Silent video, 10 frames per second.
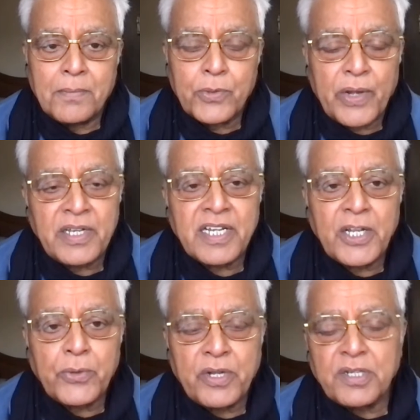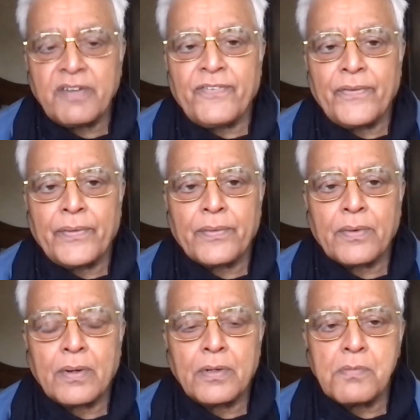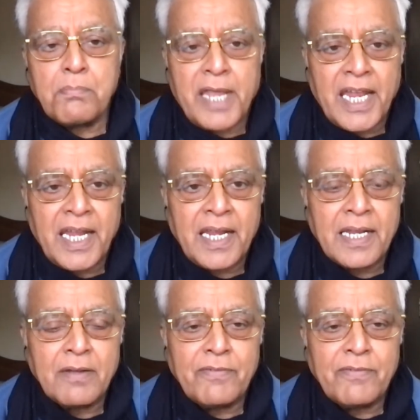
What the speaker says: 2024 May,